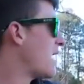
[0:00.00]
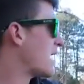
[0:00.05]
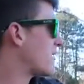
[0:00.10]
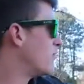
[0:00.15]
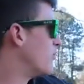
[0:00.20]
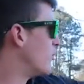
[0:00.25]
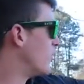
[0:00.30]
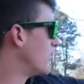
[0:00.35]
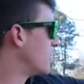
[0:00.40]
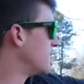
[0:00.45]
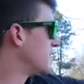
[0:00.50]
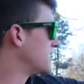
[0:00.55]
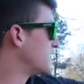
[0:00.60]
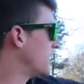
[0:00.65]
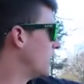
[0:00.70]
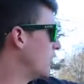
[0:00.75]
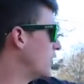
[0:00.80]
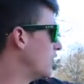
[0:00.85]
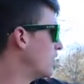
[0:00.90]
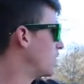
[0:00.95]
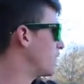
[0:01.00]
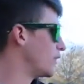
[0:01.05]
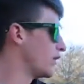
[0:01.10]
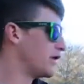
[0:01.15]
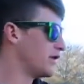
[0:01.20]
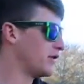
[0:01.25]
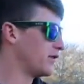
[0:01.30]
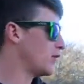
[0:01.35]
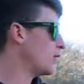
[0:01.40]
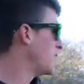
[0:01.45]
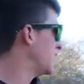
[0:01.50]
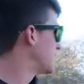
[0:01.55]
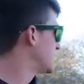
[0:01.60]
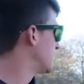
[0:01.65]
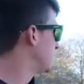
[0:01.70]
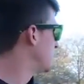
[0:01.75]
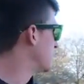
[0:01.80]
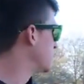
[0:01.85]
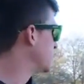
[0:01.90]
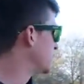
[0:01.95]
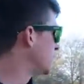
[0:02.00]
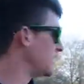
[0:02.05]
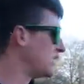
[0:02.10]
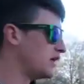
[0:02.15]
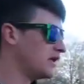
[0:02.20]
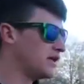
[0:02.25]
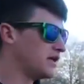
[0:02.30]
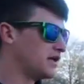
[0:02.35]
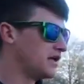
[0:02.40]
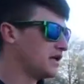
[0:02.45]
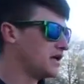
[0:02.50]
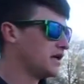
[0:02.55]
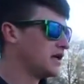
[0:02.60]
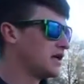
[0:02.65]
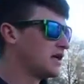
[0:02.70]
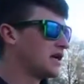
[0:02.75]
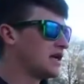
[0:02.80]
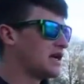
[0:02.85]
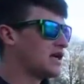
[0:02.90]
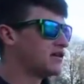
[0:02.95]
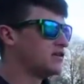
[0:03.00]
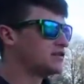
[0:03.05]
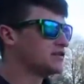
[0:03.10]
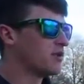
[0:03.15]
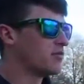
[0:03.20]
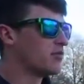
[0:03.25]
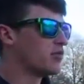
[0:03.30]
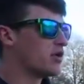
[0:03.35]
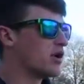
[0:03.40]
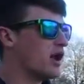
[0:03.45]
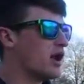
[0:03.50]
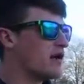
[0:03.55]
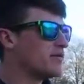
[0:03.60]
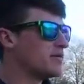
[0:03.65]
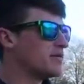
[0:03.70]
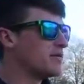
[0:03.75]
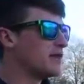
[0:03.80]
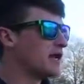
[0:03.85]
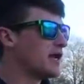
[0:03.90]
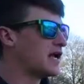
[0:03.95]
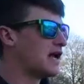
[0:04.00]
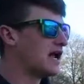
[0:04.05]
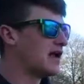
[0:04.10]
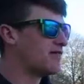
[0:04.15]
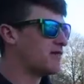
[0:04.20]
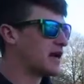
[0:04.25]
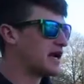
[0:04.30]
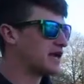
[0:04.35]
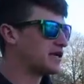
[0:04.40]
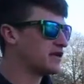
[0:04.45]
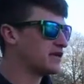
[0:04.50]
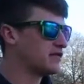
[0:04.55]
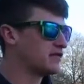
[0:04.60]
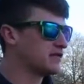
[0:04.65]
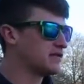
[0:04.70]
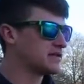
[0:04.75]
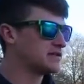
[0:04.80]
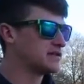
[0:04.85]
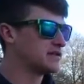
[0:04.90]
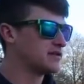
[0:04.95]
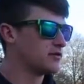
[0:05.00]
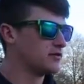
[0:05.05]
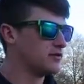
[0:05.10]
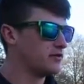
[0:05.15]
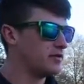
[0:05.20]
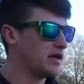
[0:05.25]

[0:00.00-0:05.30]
back more in this cove where the wind's pushing in. And there's a problem that I have back here with this little